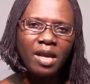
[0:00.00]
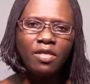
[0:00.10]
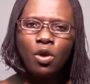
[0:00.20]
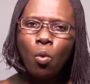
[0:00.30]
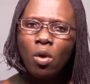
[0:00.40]

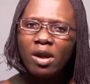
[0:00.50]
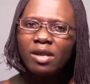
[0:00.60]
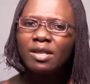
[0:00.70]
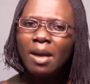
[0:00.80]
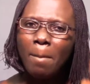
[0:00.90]
The
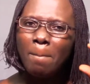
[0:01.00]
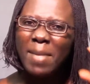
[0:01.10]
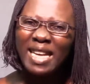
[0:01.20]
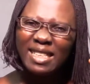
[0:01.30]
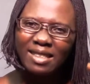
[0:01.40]
word
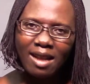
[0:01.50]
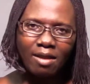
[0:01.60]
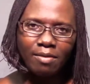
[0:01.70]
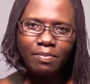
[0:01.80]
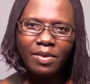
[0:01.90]

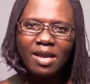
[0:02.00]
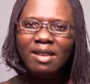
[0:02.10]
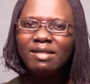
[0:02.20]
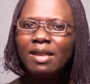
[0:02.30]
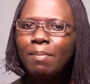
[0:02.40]
mental
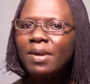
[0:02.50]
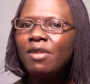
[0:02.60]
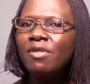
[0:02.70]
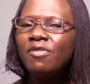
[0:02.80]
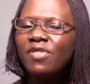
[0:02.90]
simply
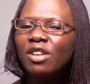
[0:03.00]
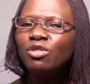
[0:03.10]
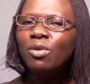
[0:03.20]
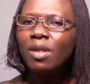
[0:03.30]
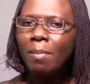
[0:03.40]
refers
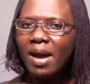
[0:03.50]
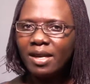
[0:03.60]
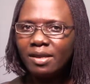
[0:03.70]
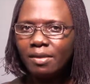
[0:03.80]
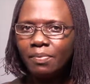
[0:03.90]
to the
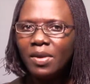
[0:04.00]
mind.